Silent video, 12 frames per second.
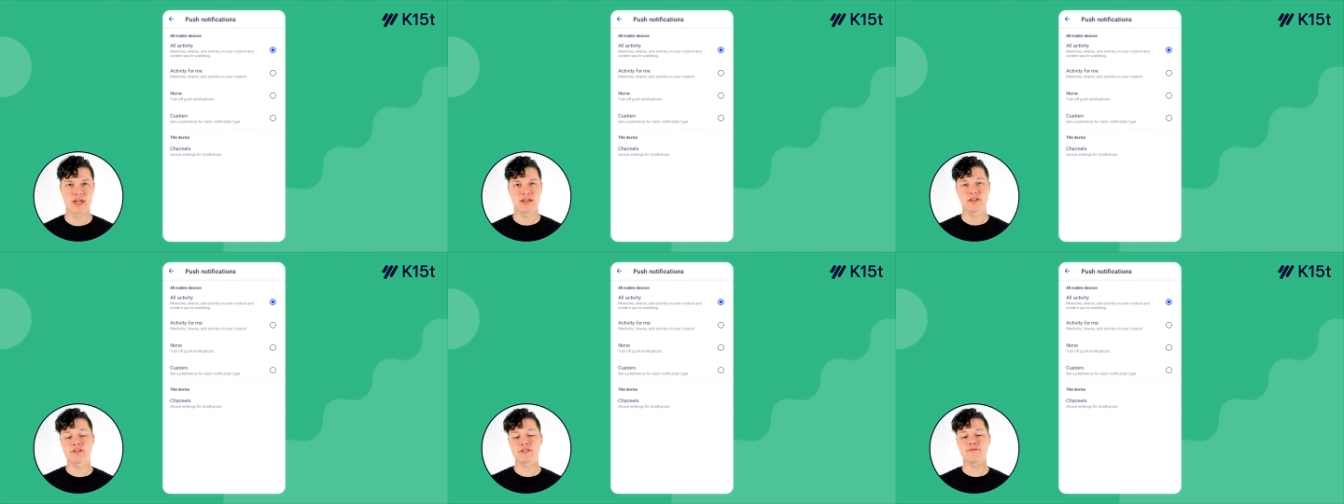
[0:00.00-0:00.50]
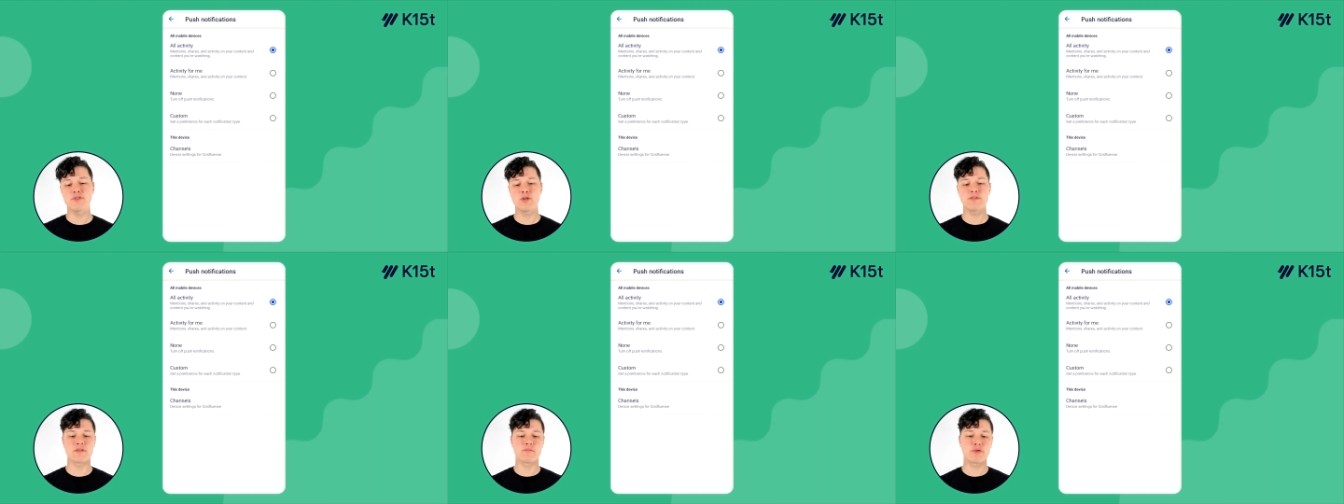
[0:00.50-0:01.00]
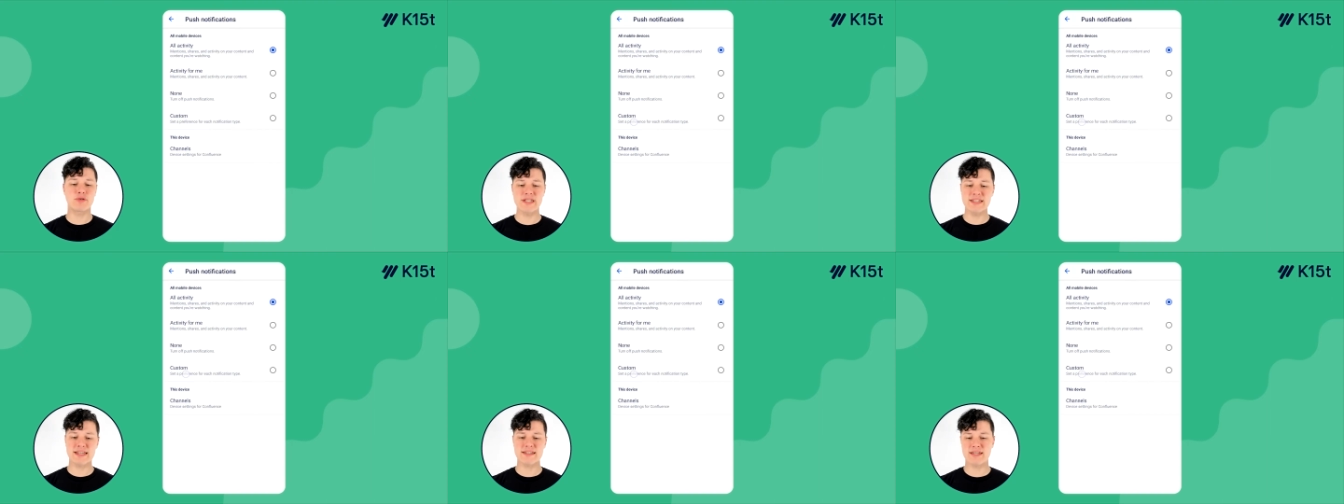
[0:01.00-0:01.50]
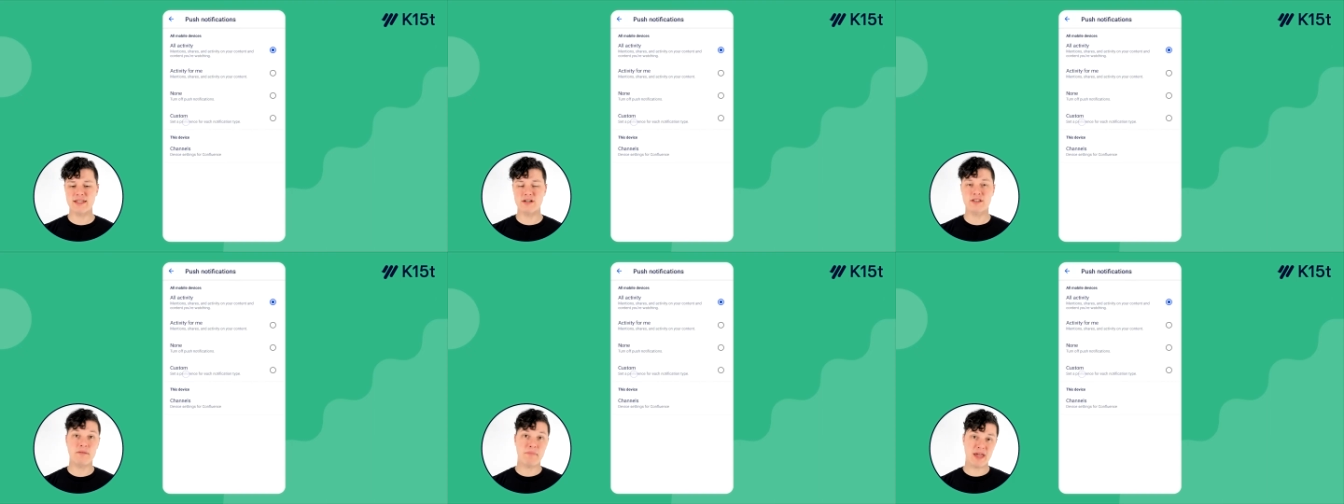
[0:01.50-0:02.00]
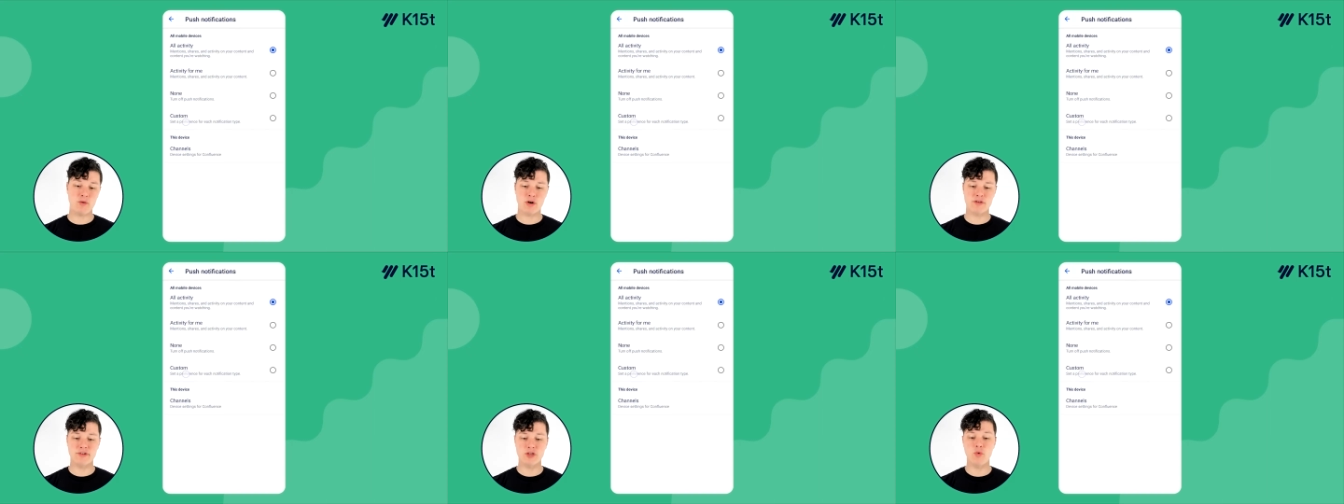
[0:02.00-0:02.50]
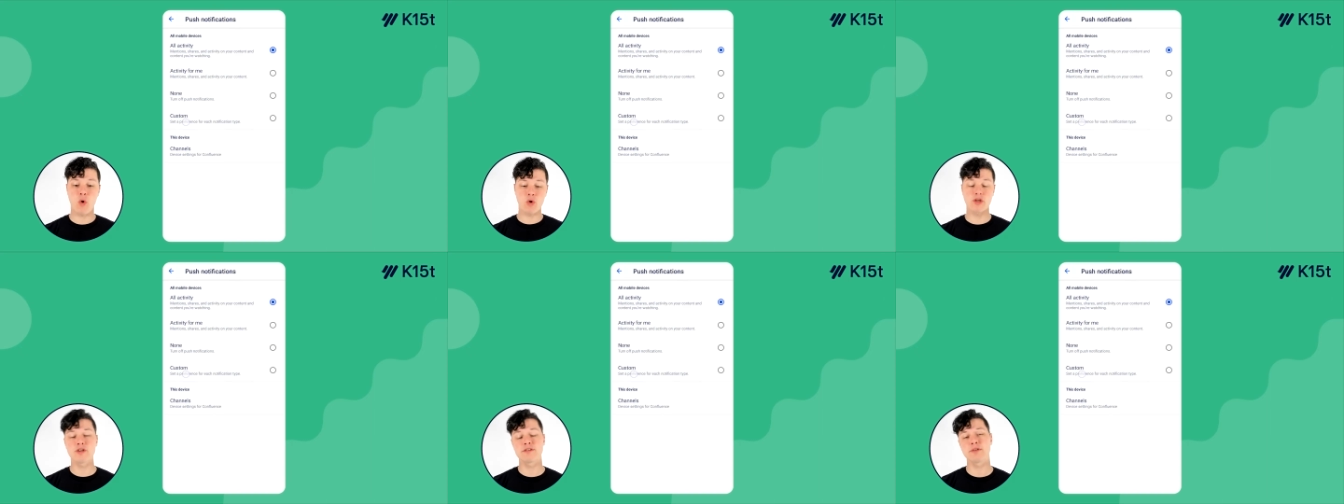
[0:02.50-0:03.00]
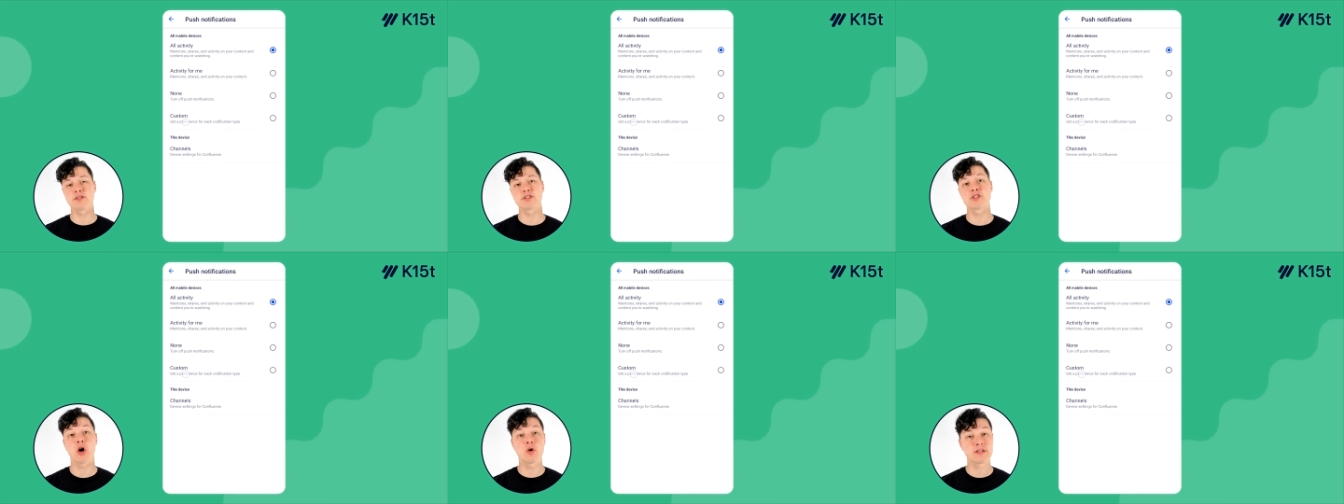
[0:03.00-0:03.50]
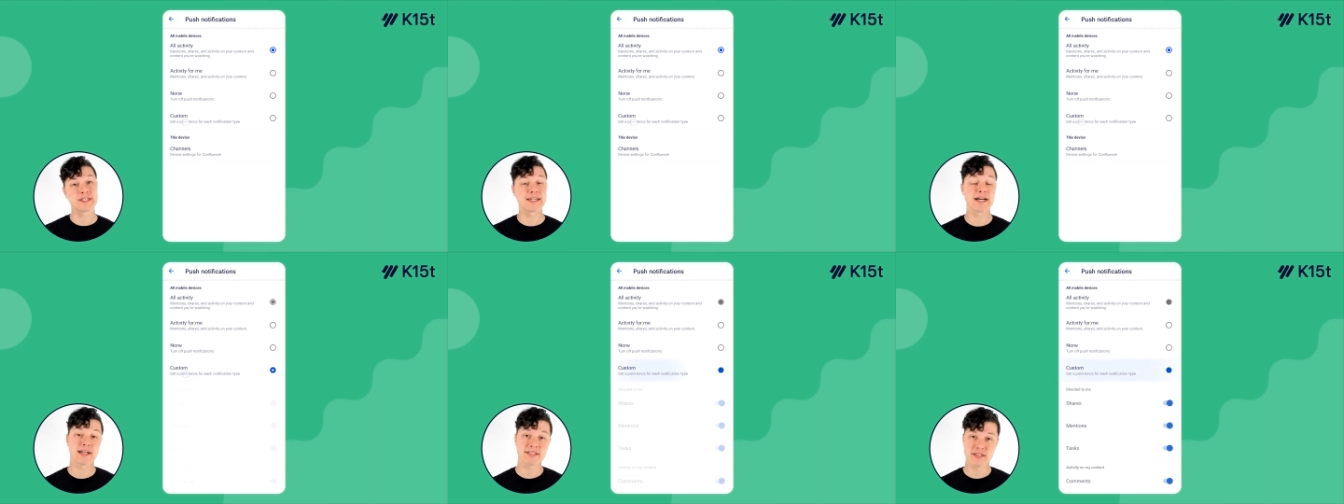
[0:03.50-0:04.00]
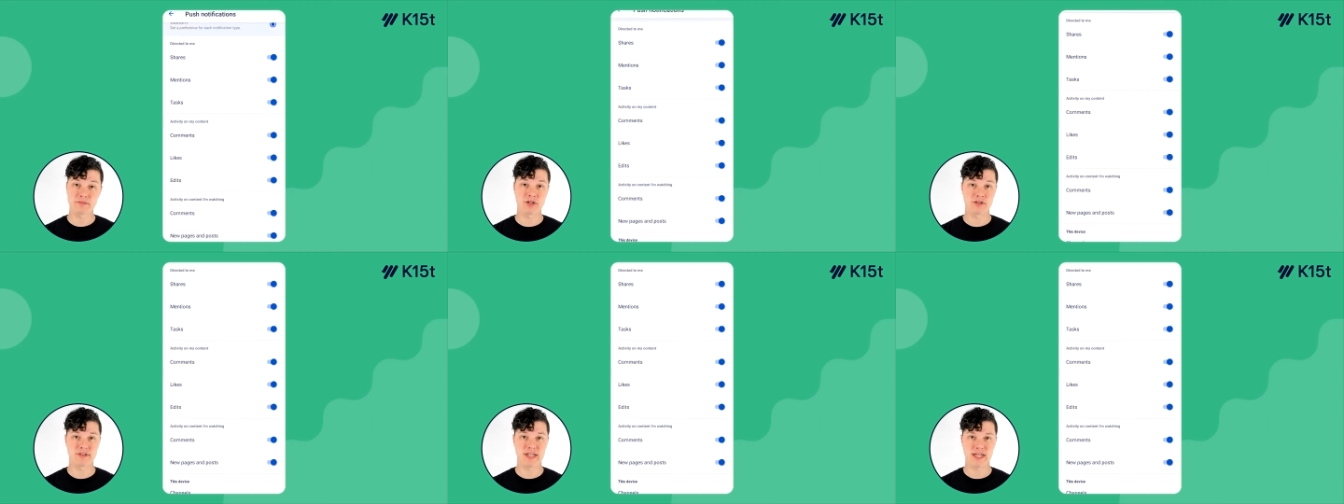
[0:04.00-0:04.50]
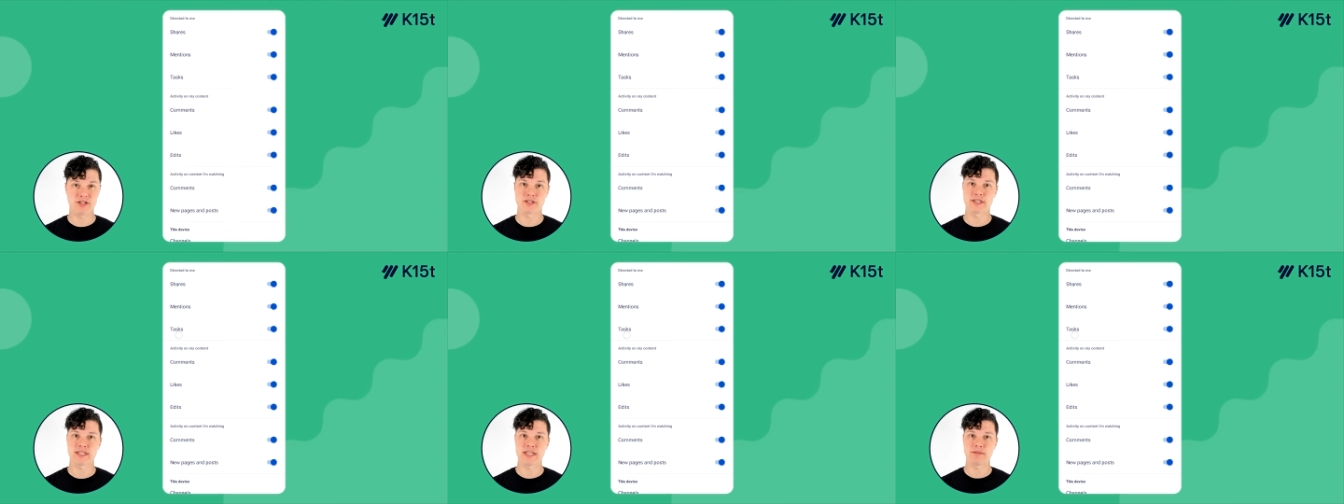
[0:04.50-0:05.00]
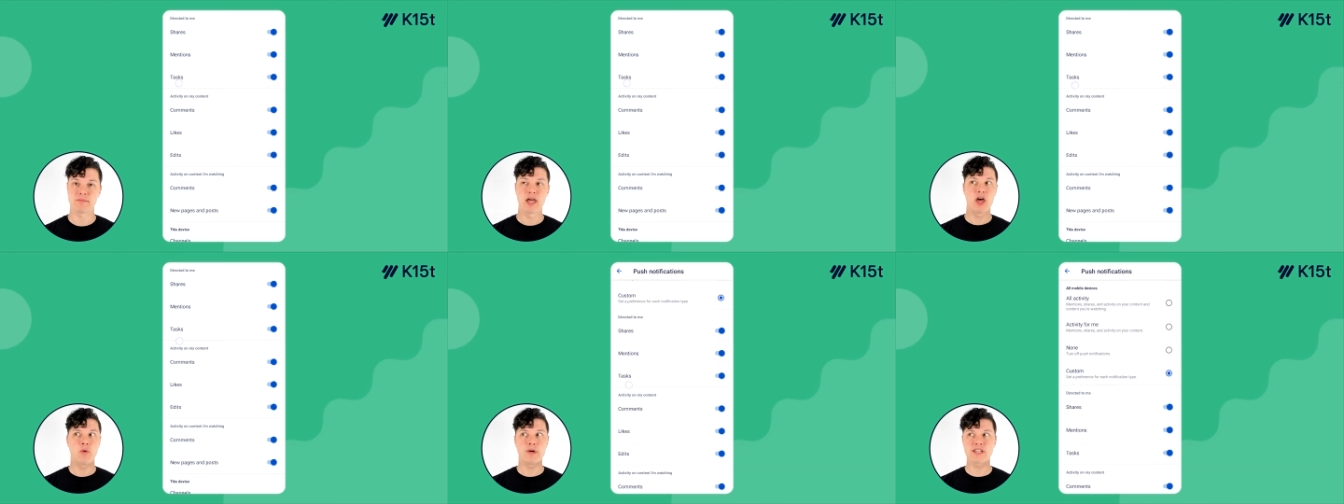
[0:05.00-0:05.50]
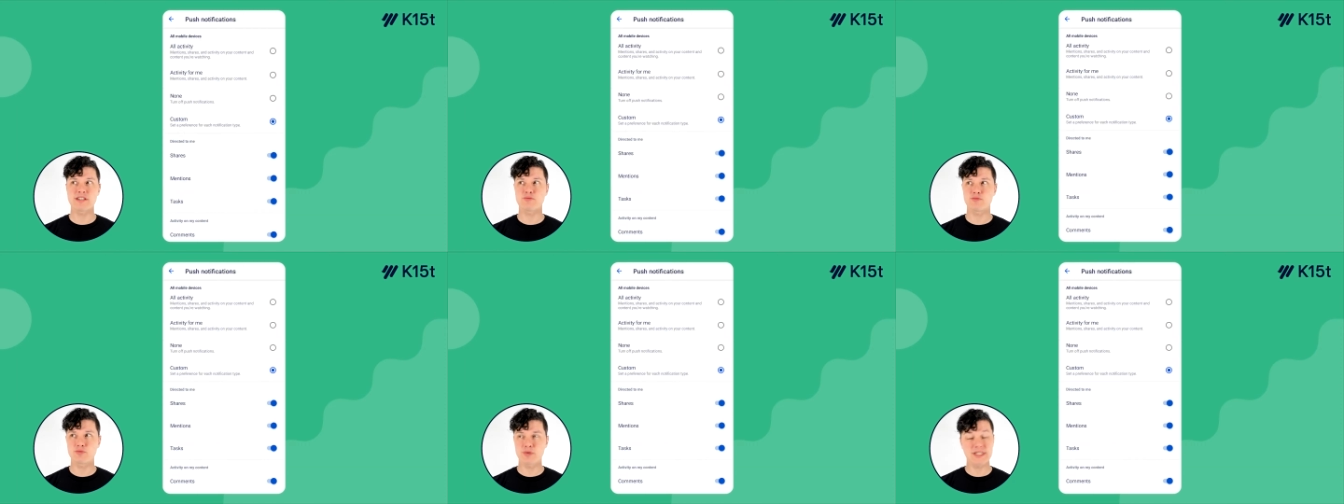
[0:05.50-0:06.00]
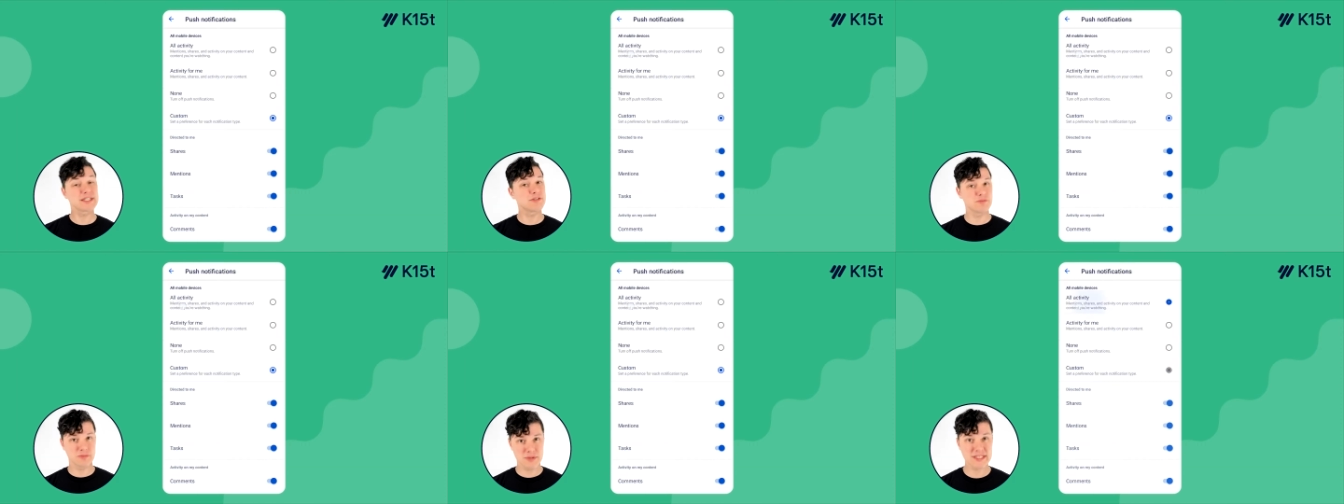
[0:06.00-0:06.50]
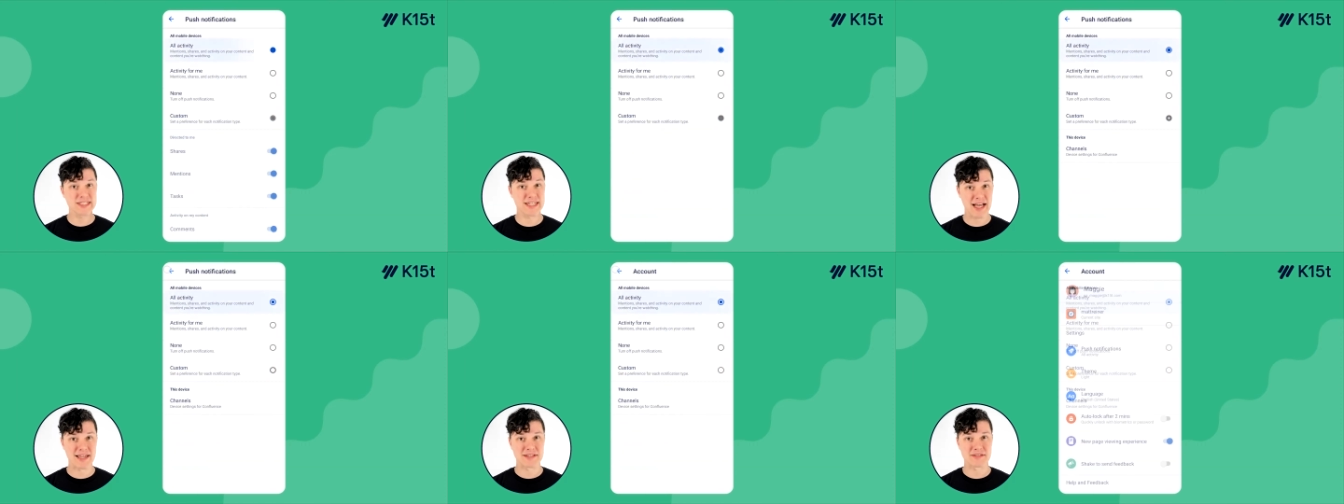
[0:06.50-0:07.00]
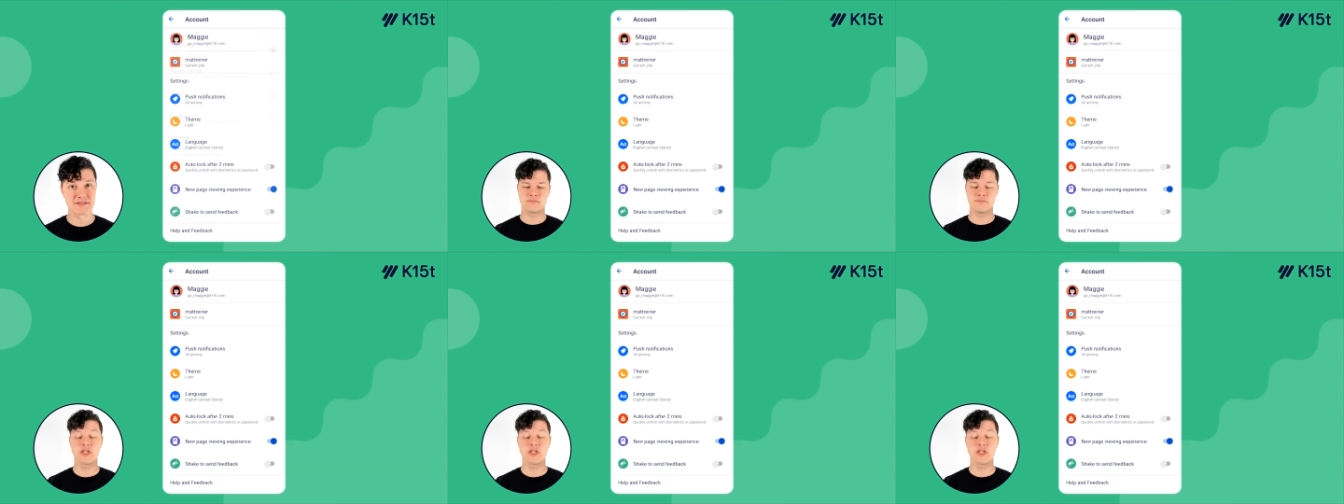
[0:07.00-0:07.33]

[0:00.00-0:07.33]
Now there's a few different presets here that might work for you, or you can build a totally custom notification scheme, which is really, really nice.